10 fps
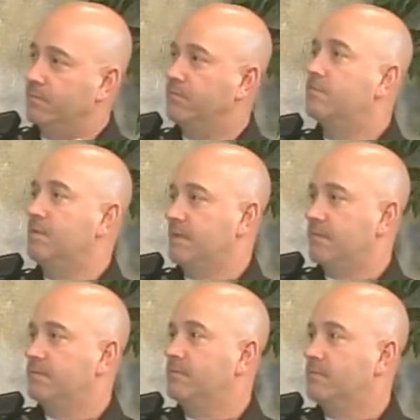You
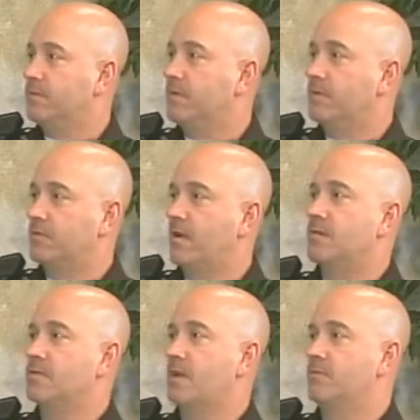know, so I try to
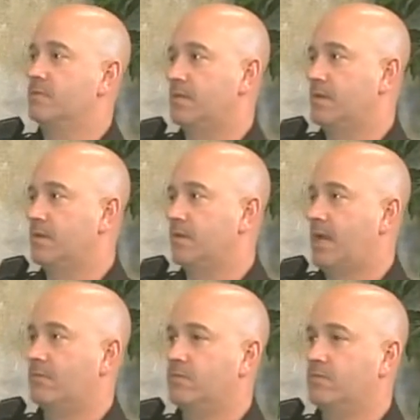establish some
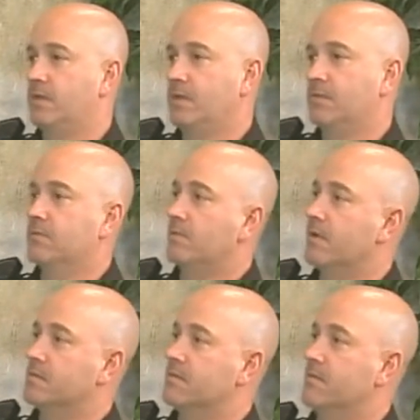contact between the
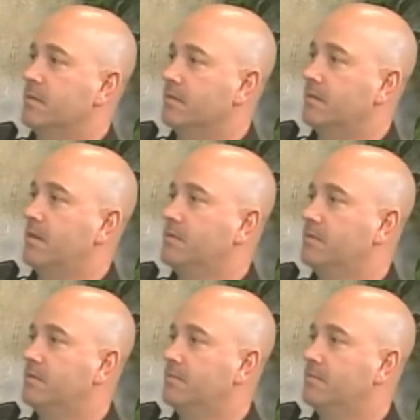resident and the township.